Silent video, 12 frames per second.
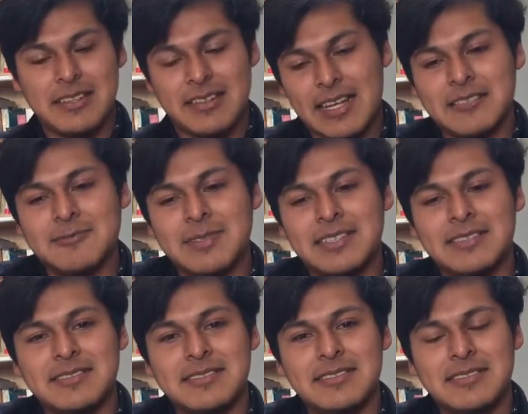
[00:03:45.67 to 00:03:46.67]
That's why
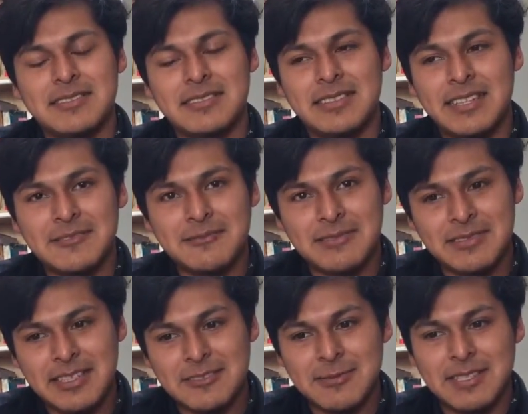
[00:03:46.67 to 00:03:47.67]

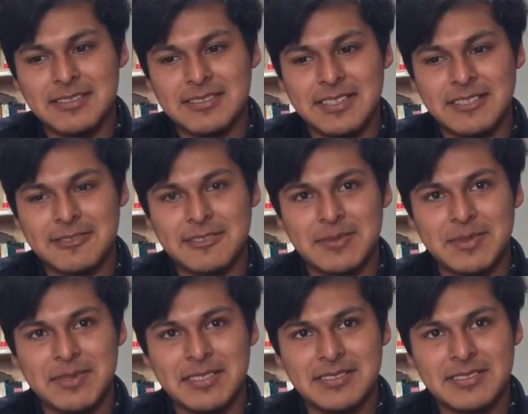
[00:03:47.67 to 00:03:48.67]
that's why it's sacred to me,
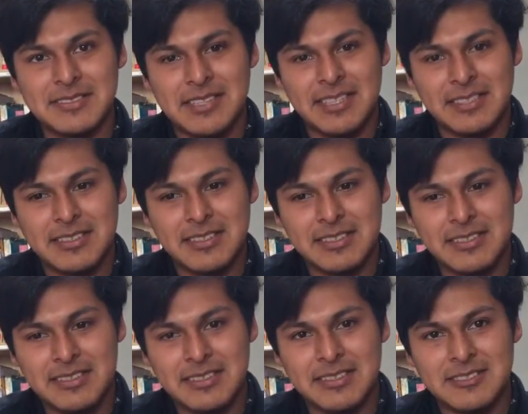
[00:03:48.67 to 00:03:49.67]
because it's like,
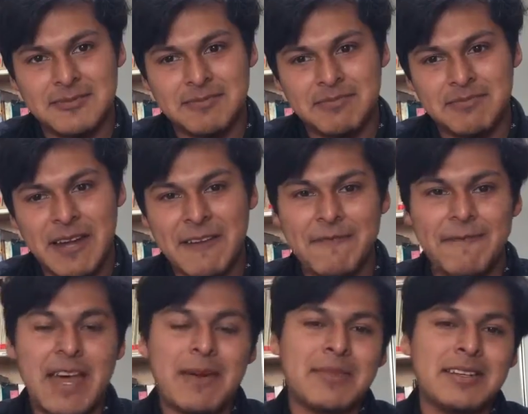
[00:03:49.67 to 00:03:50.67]
it's my
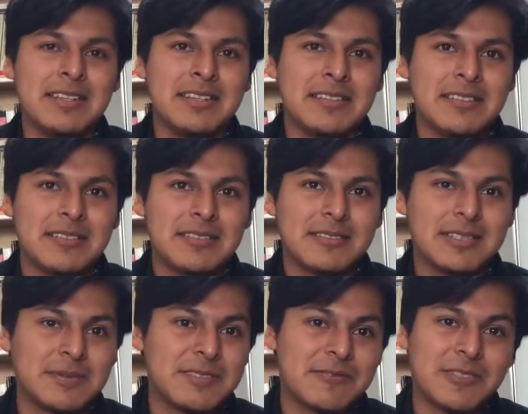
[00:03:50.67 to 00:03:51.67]
family
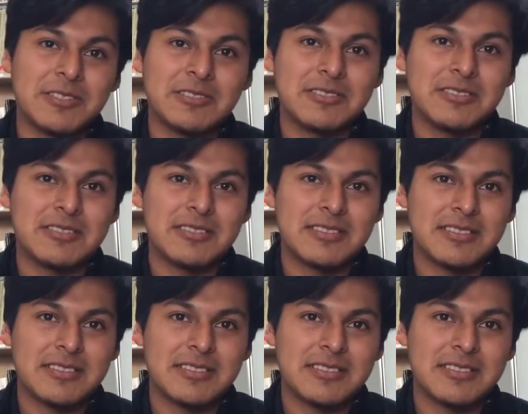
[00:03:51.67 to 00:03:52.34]
comes first.